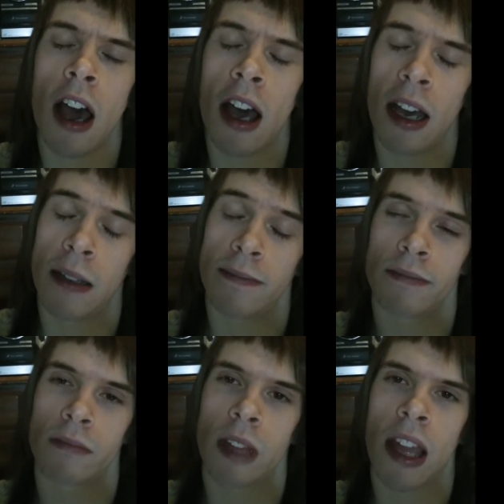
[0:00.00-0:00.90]

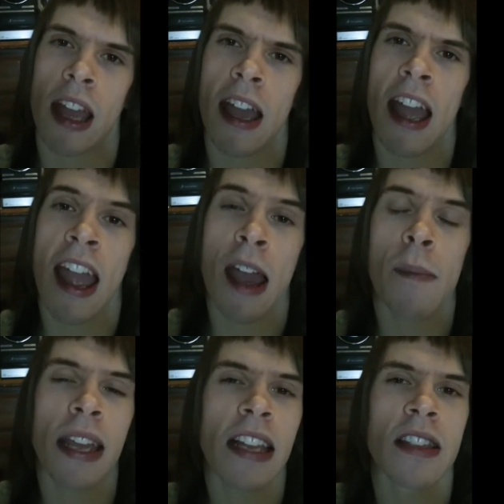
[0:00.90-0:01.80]
help
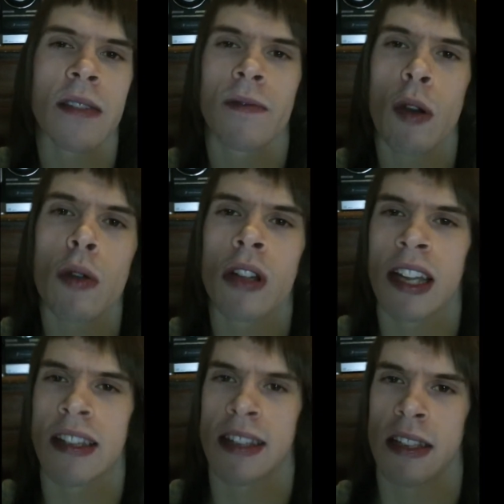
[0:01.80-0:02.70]
me get some vocal
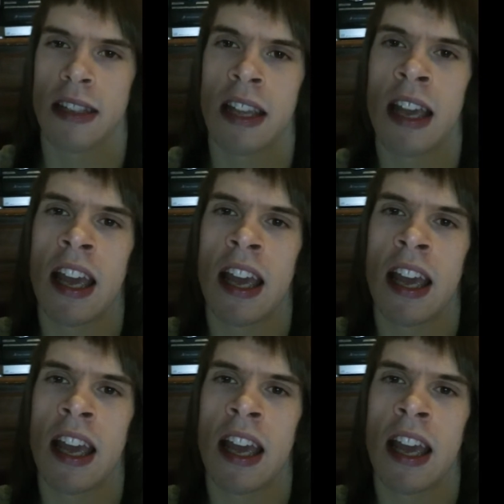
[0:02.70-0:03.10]
lessons.